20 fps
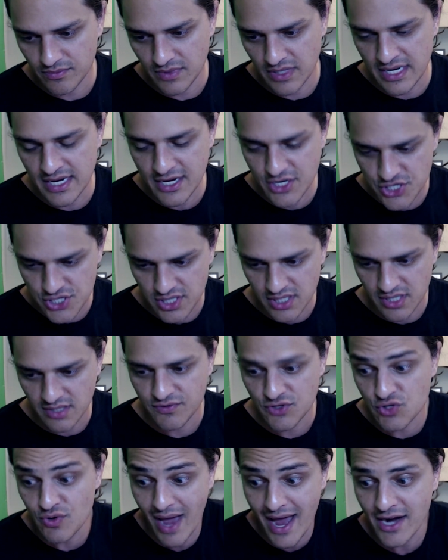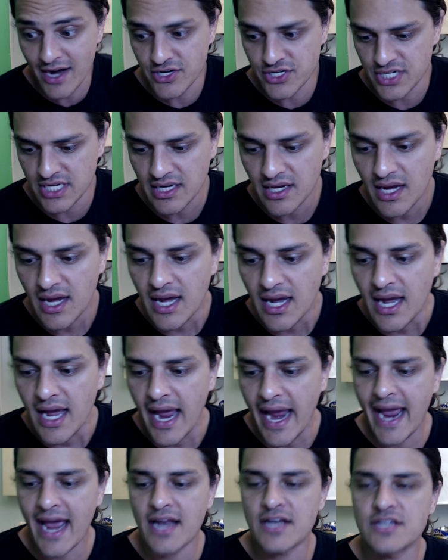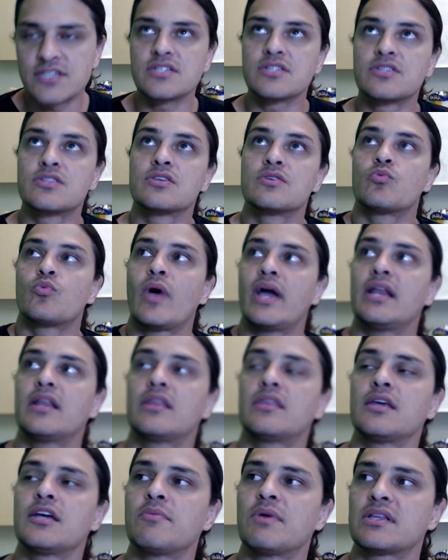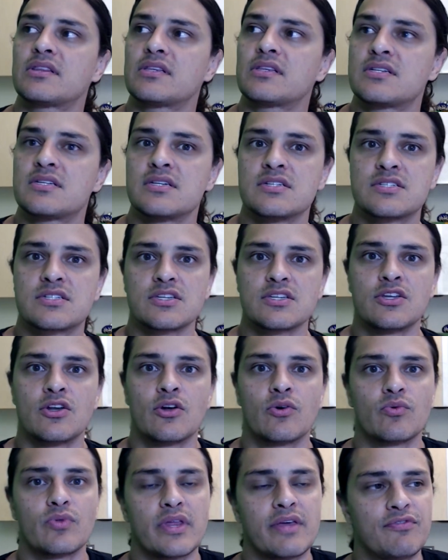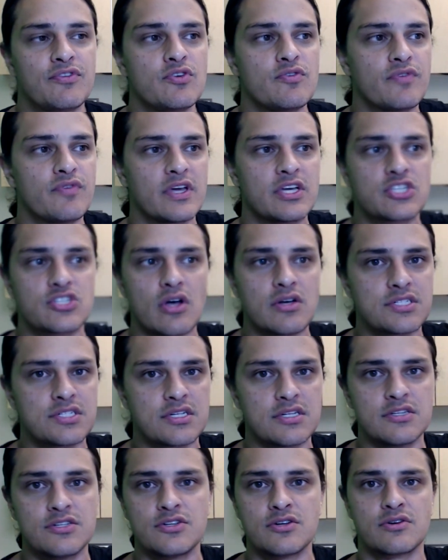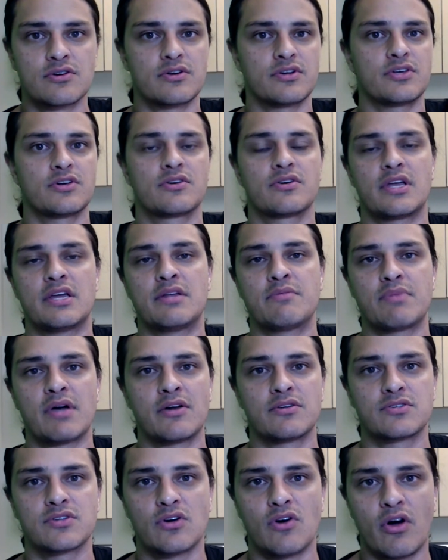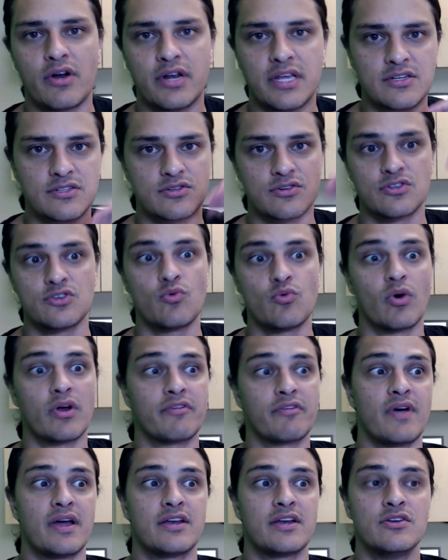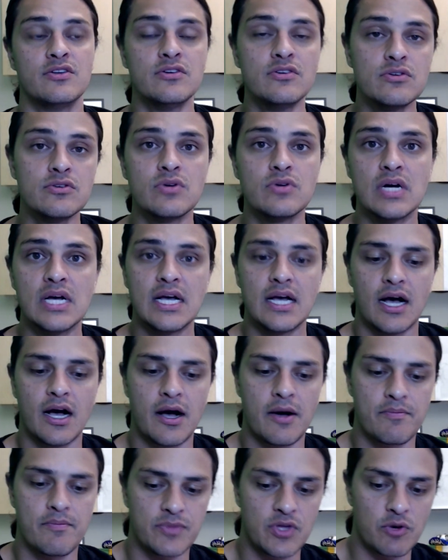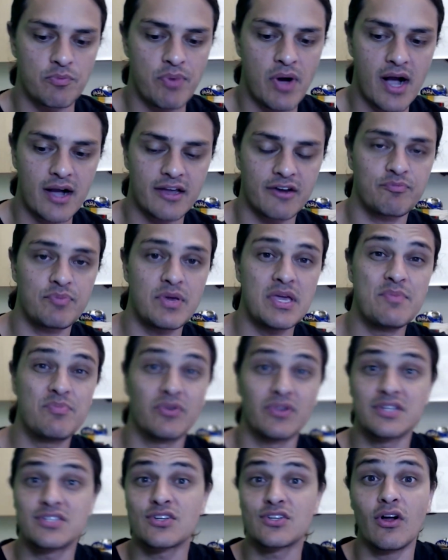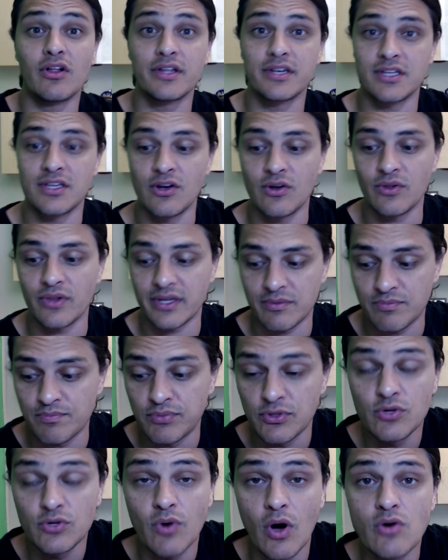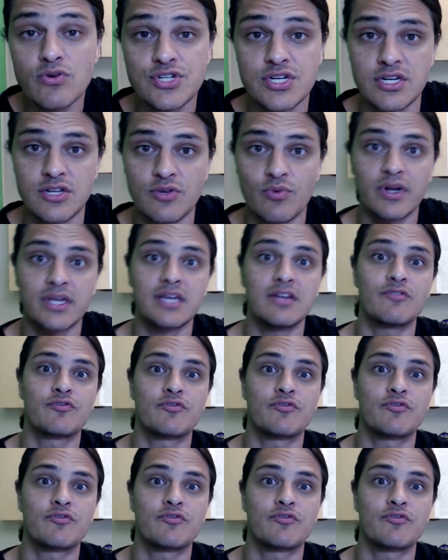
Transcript: initiative, strategy. And the way to think about this is, you know, if you've exhausted your inbound audience, or you want to find a new, you know, pocket of people, let's call it, you know, like blue ocean. You want to get